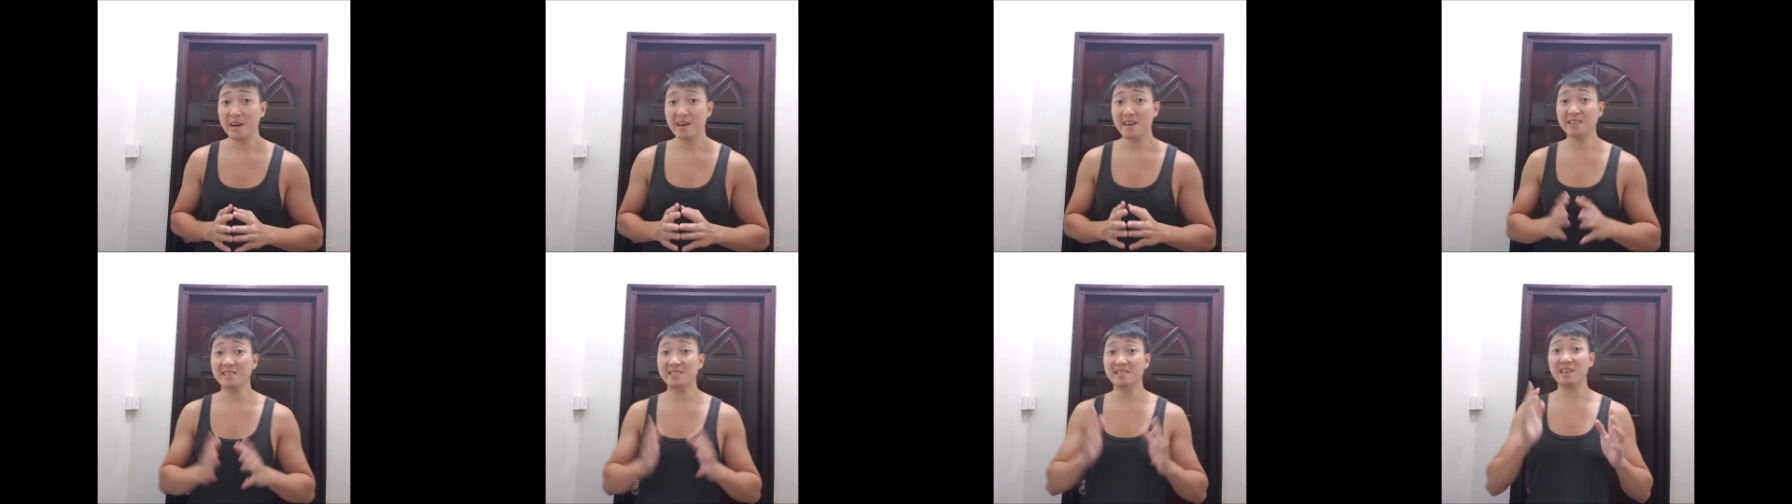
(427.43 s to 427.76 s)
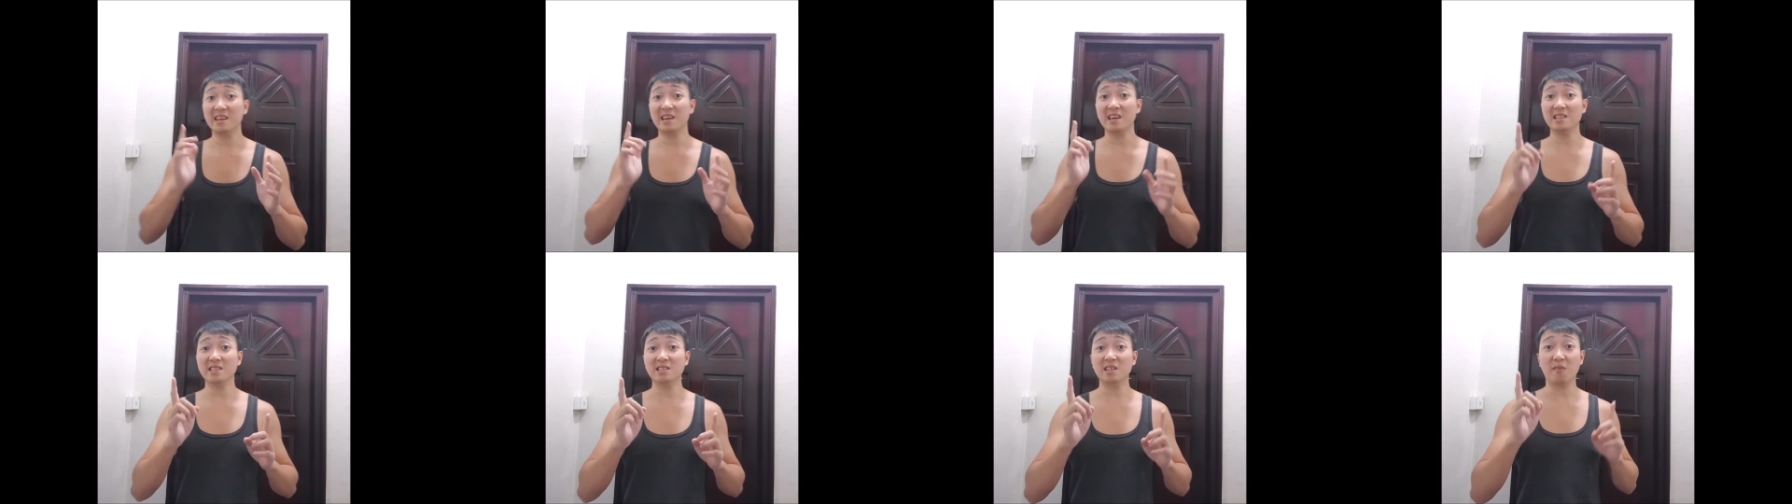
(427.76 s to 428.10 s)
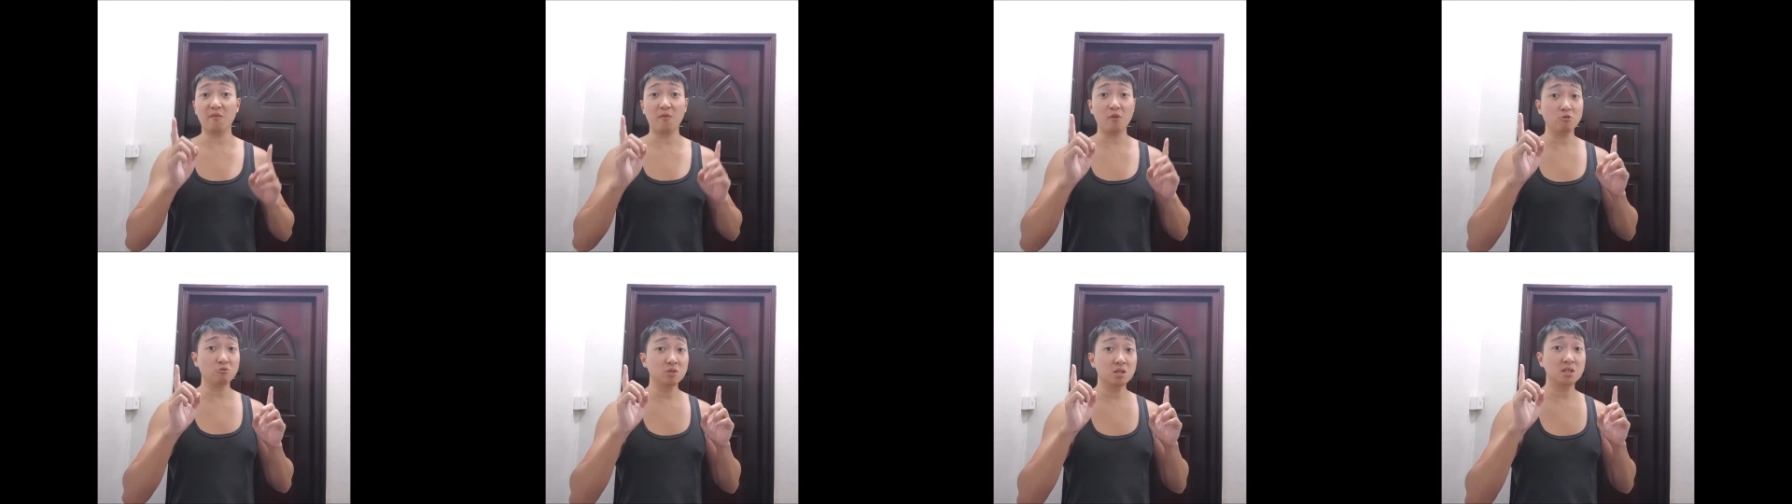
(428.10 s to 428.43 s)
is
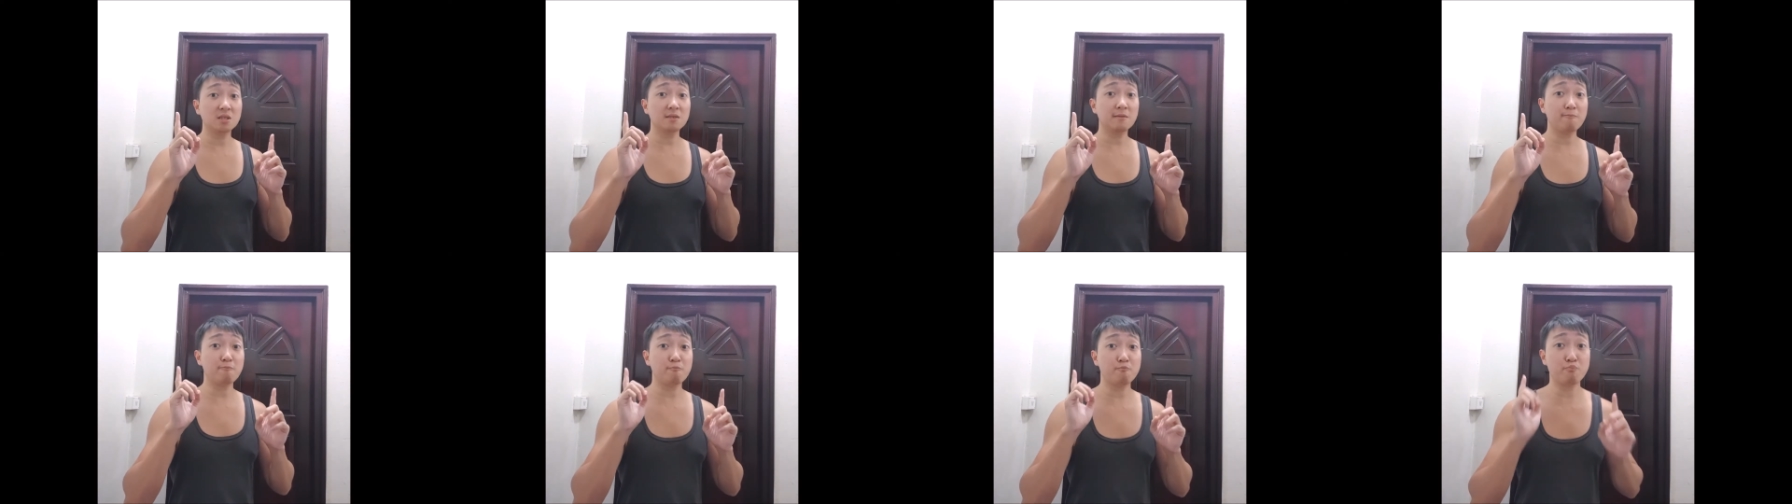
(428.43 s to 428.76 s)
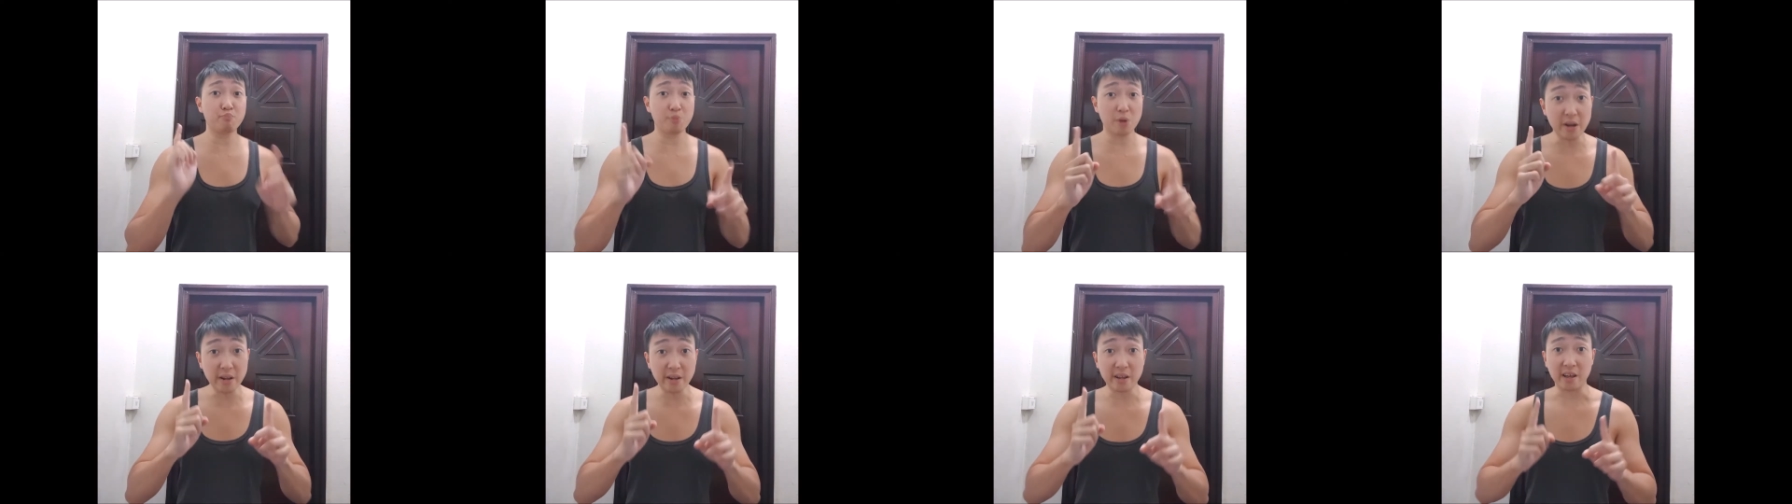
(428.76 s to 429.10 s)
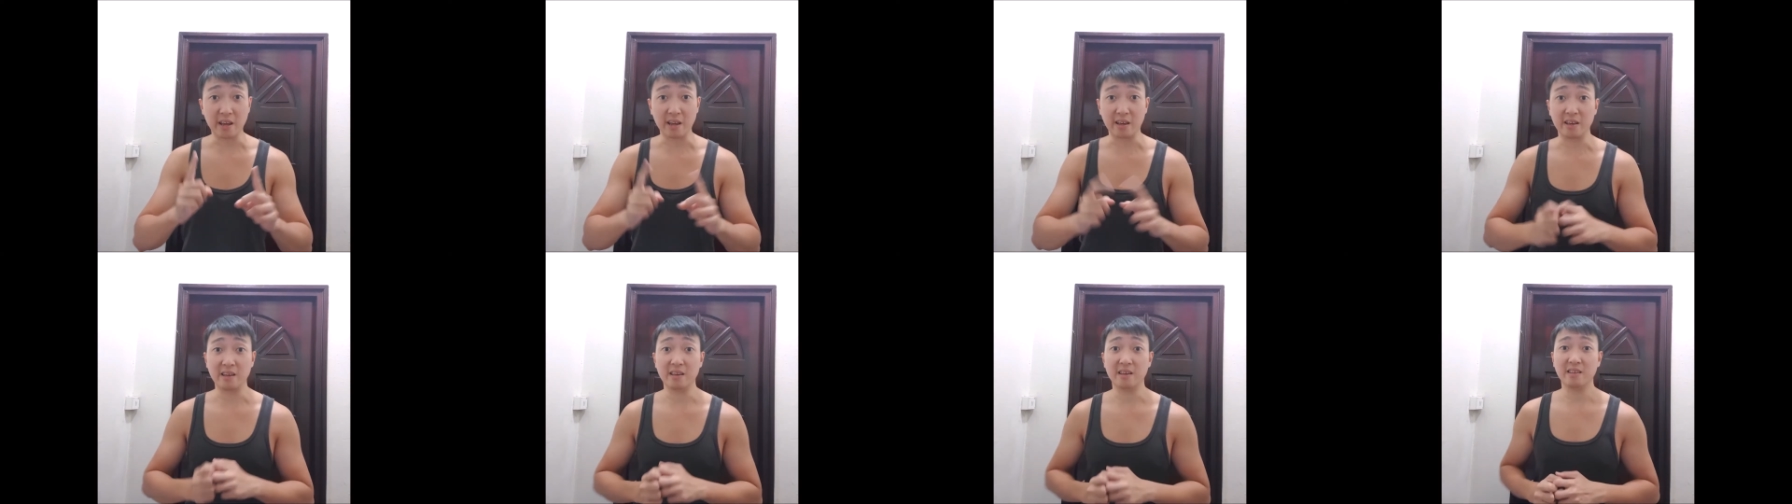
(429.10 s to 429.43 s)
interval
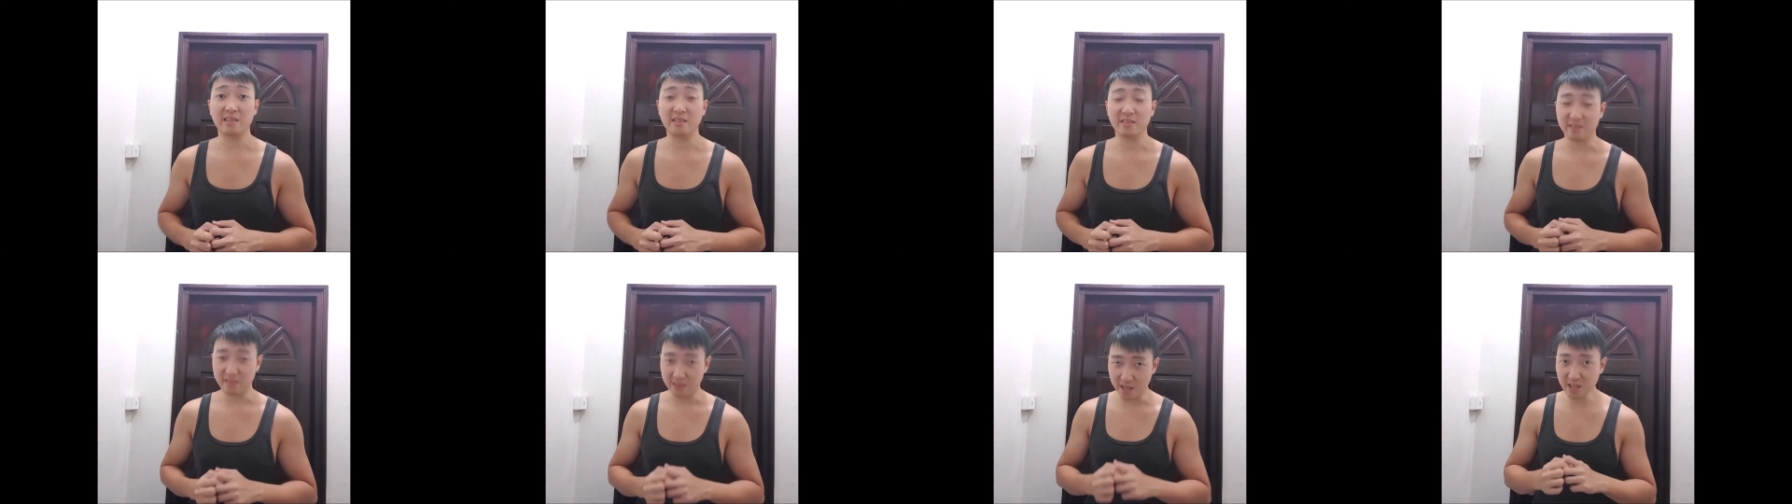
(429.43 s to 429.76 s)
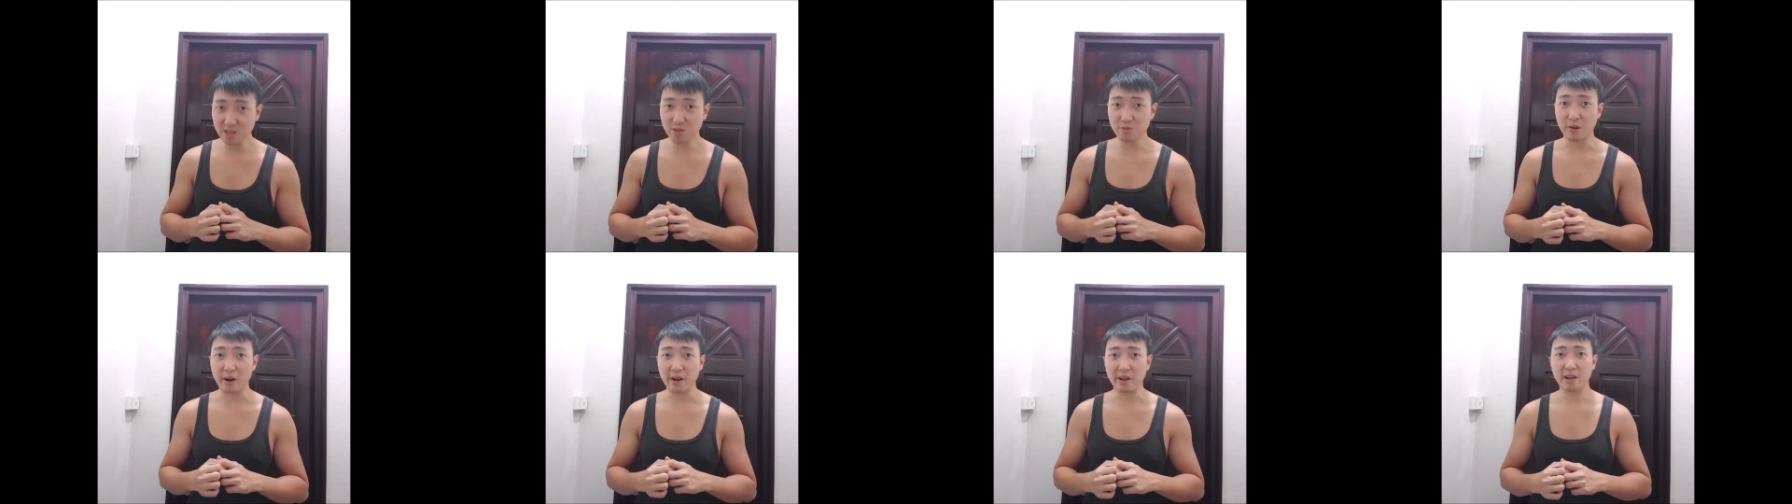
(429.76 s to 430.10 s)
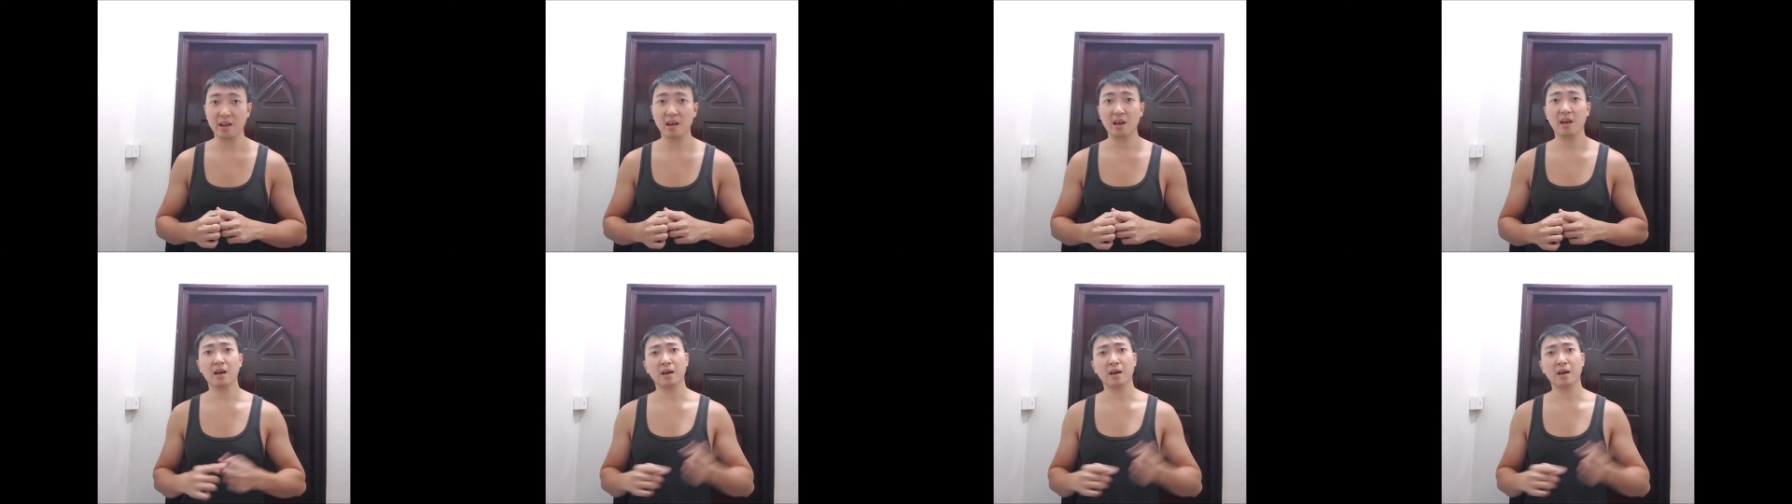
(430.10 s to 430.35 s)
sprinting. That's right.